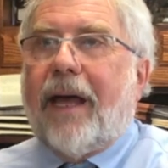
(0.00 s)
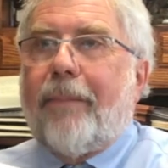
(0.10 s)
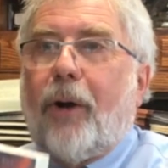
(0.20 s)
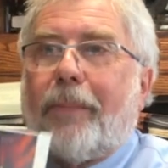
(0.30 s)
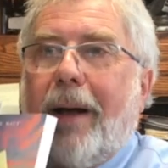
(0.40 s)

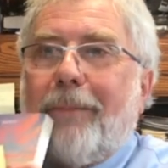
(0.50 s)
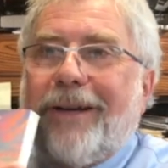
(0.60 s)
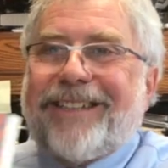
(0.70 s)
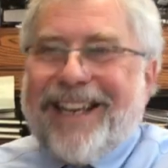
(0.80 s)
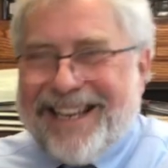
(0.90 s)
just got a
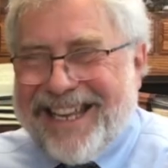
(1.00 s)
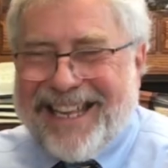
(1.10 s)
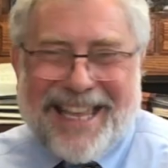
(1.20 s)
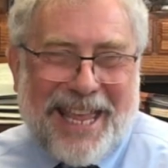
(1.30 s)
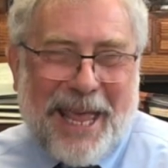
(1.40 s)
book published.
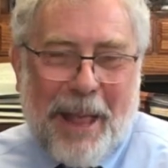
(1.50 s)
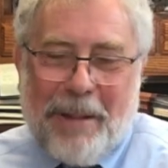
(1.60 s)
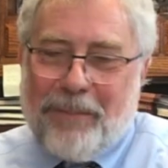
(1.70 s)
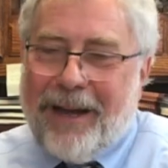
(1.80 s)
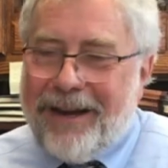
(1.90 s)

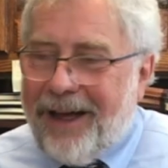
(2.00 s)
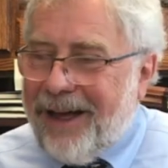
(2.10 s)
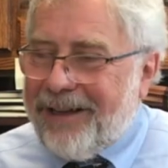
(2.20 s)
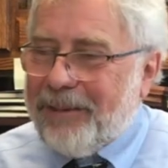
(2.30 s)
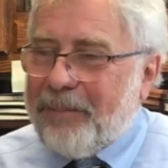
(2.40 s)

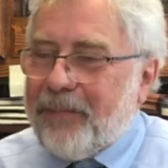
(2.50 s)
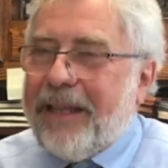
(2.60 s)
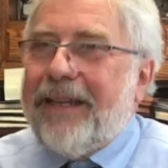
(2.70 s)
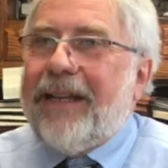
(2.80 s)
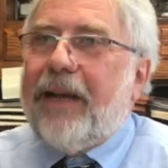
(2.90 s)

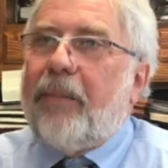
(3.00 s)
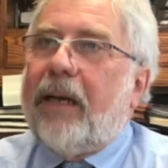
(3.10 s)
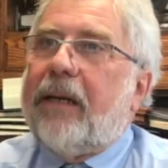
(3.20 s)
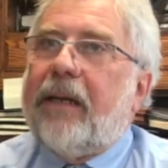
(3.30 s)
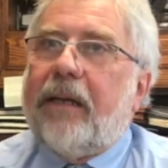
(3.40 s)

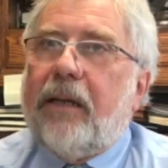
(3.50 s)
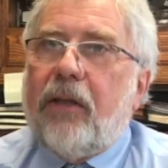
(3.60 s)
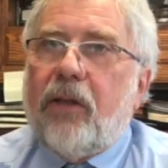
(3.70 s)
But